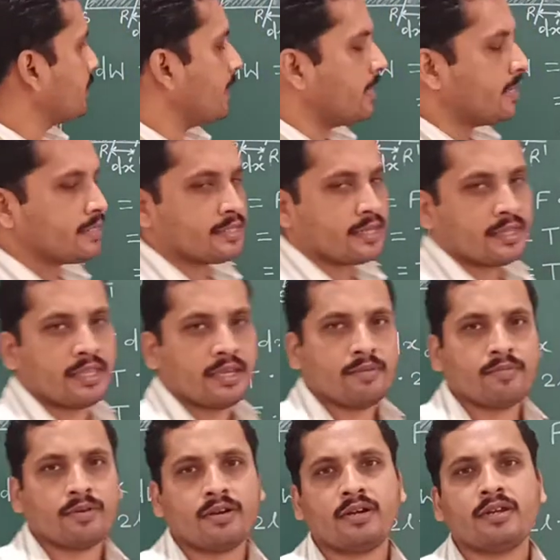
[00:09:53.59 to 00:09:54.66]
it is nothing
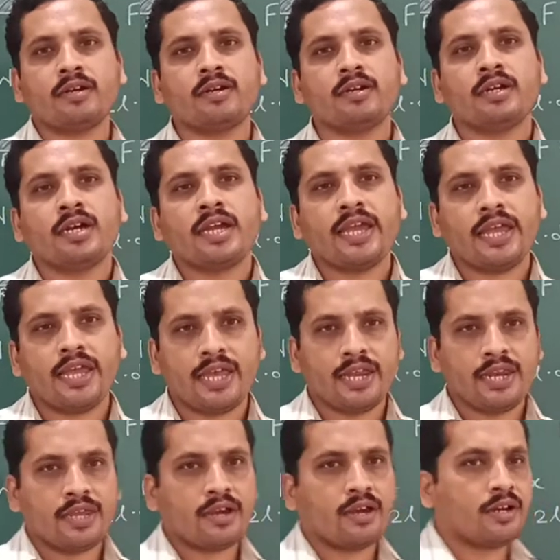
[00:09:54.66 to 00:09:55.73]
but the
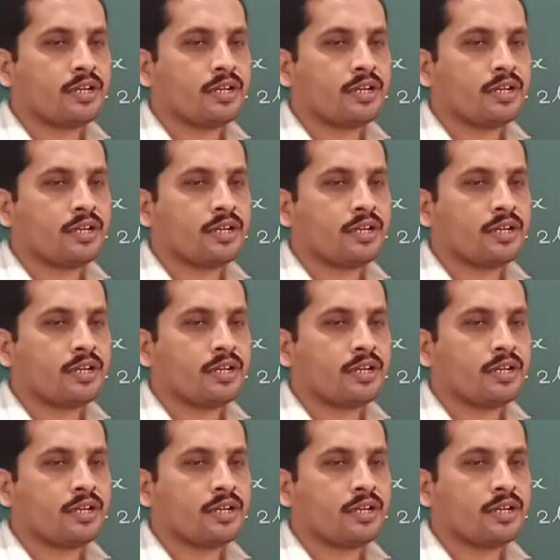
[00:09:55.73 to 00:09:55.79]
area,